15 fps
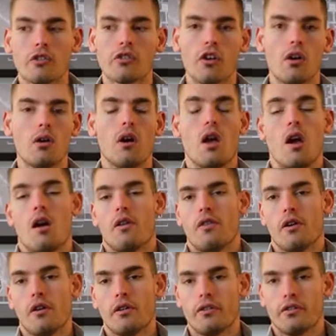So
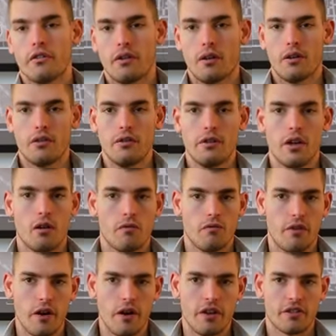there's,
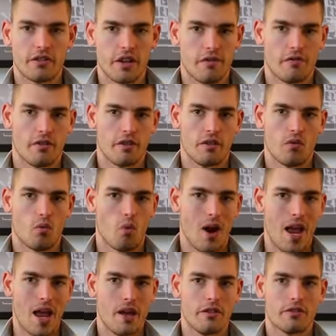various different
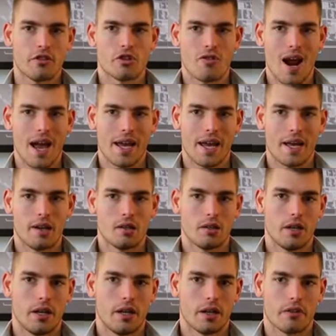ways to track
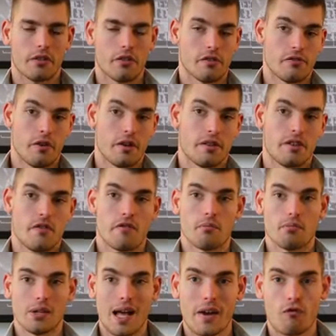analytics. There's various
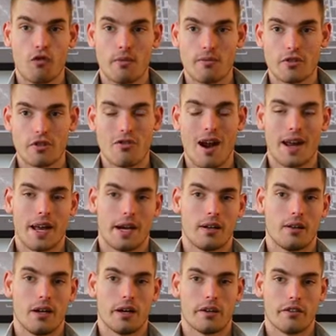different platforms to track
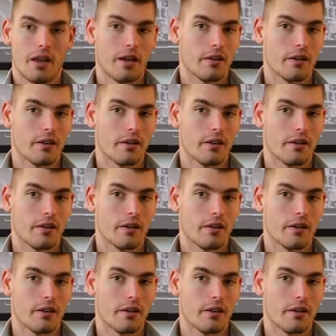analytics.